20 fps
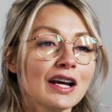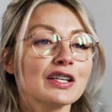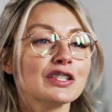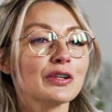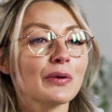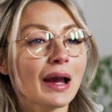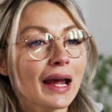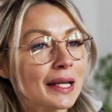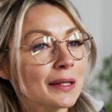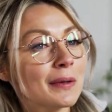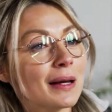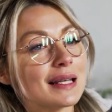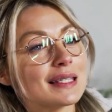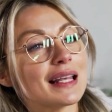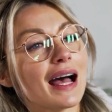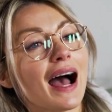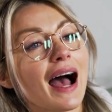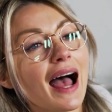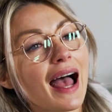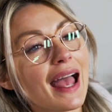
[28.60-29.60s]
So anyways,
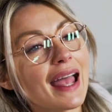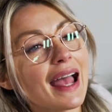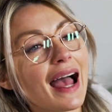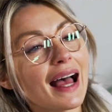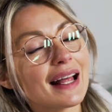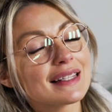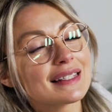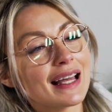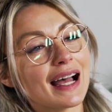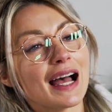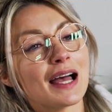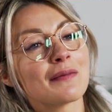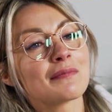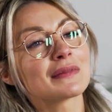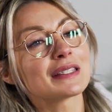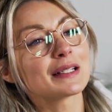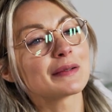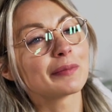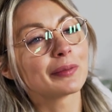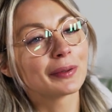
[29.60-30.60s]
I had time
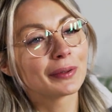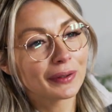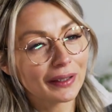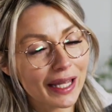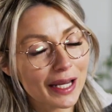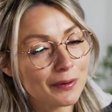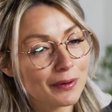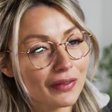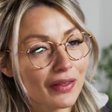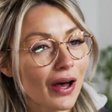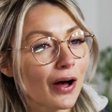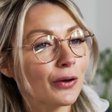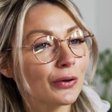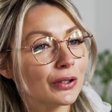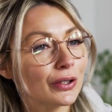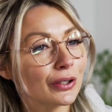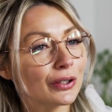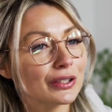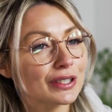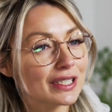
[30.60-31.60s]
to play with L
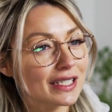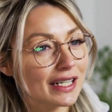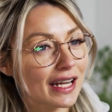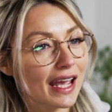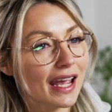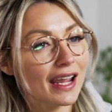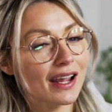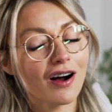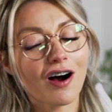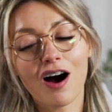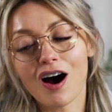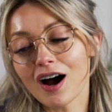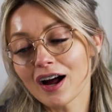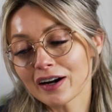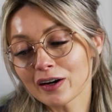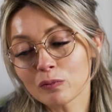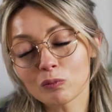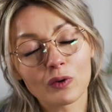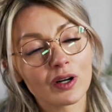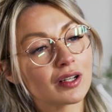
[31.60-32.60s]
curl today
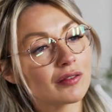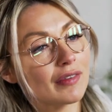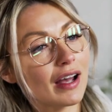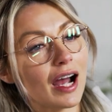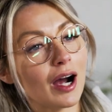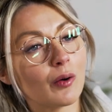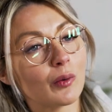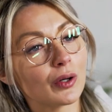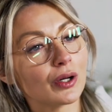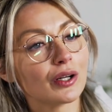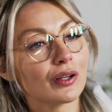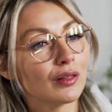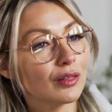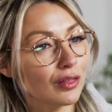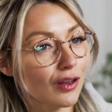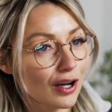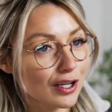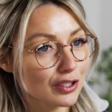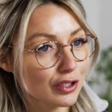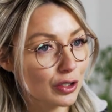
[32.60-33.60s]
on one of our
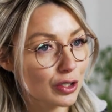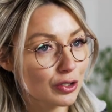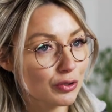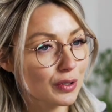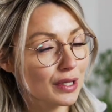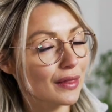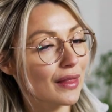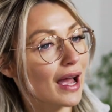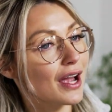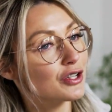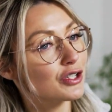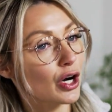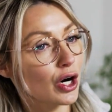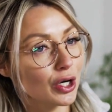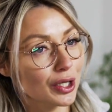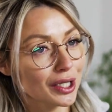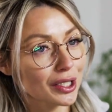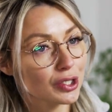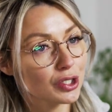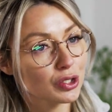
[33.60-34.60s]
Lost Artistry lash
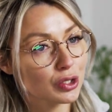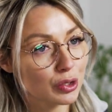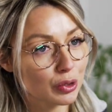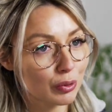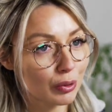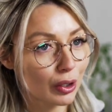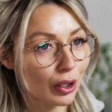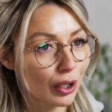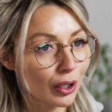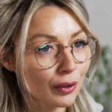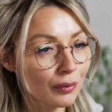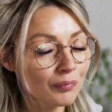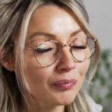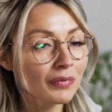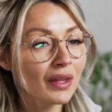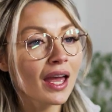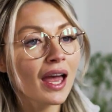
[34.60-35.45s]
artists, Junko,